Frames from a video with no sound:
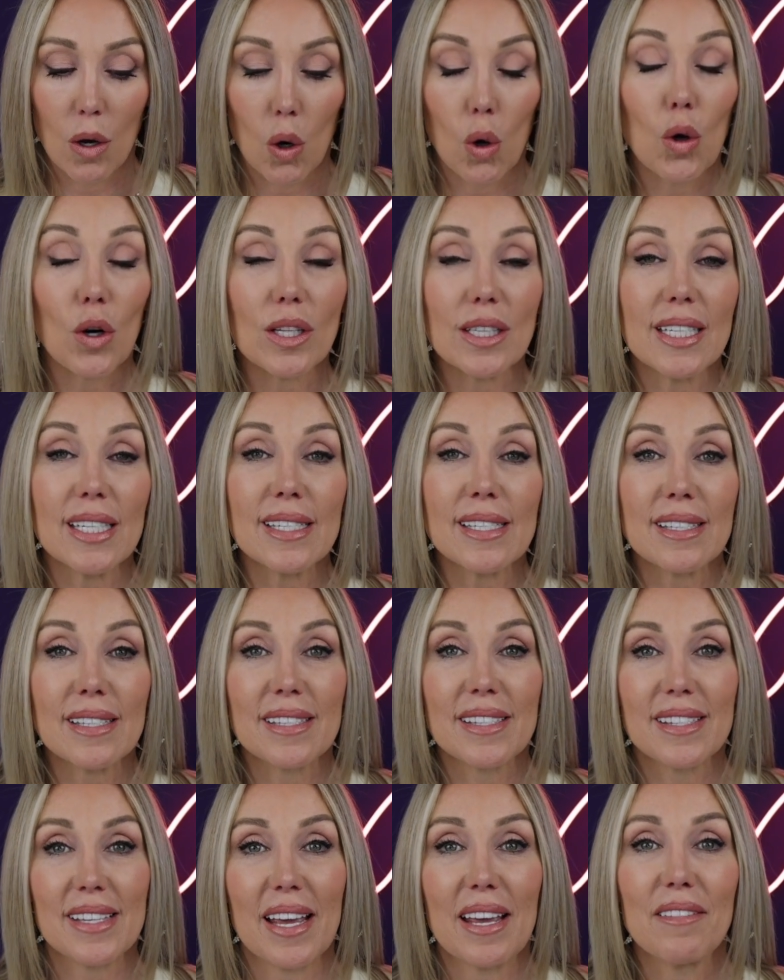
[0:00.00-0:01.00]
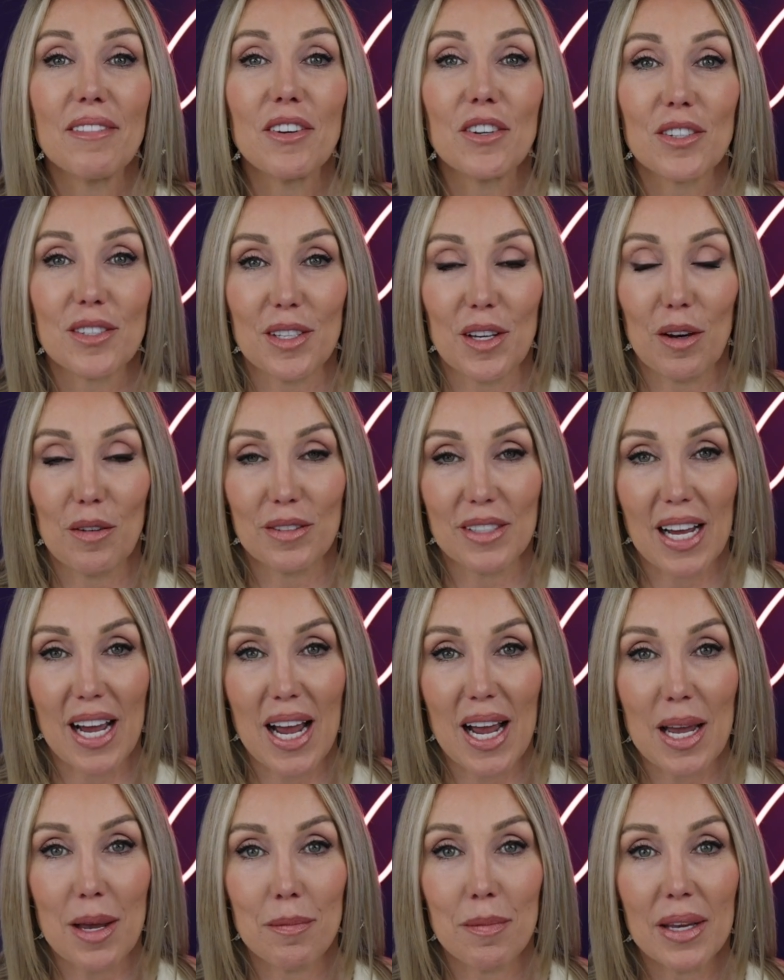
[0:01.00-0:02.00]
or at least save yourself
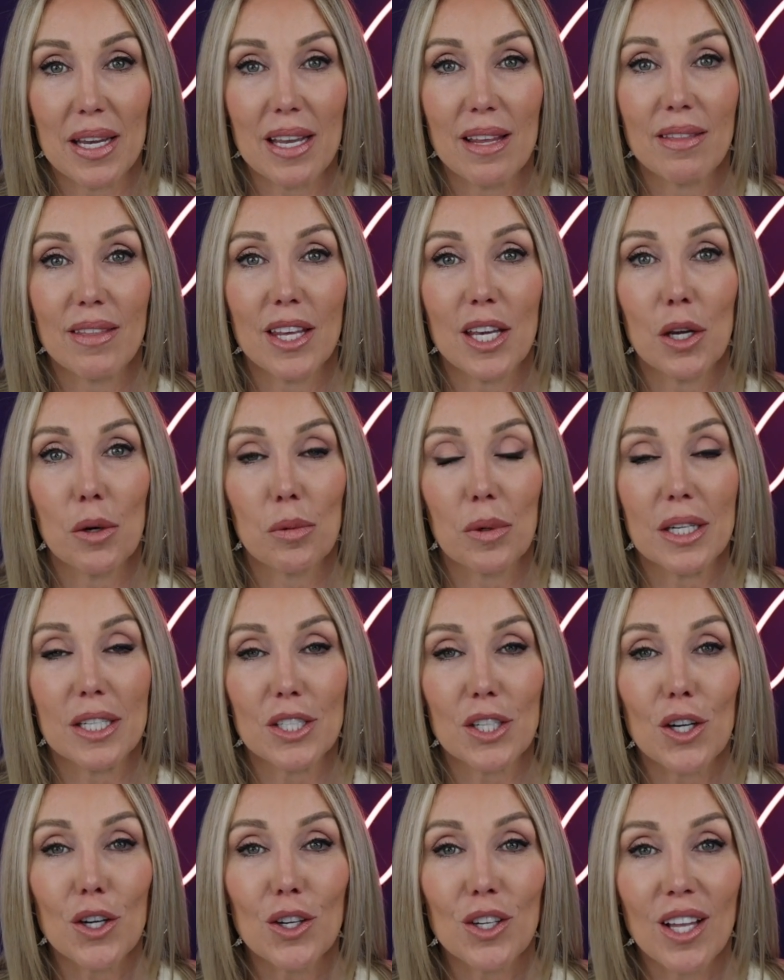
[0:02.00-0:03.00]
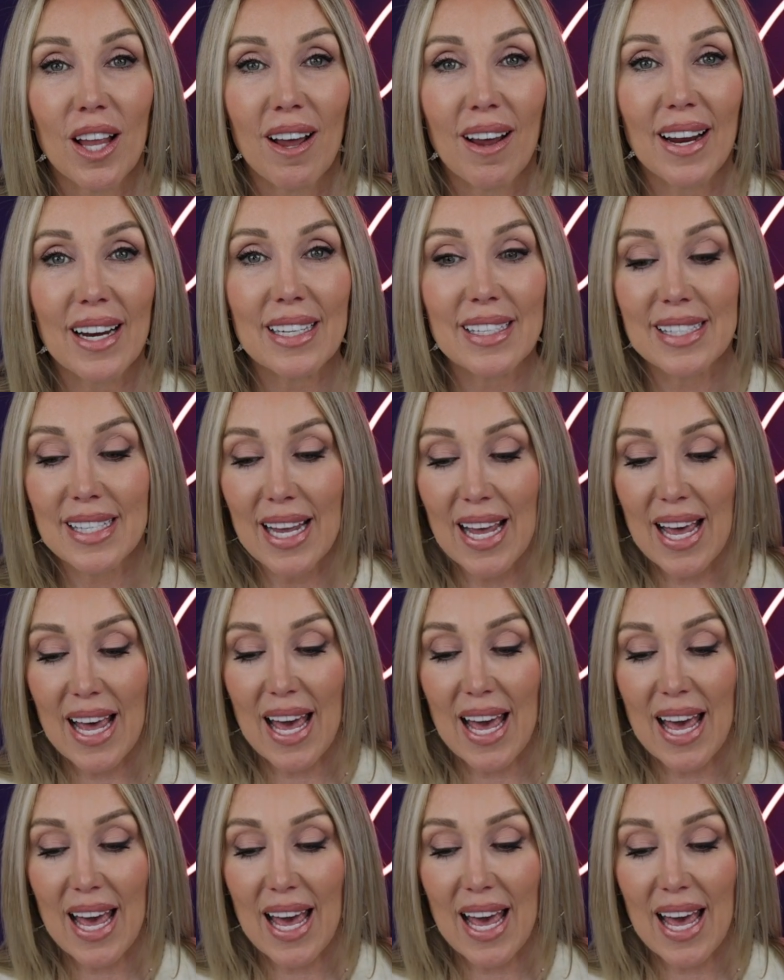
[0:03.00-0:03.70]
time in the return lines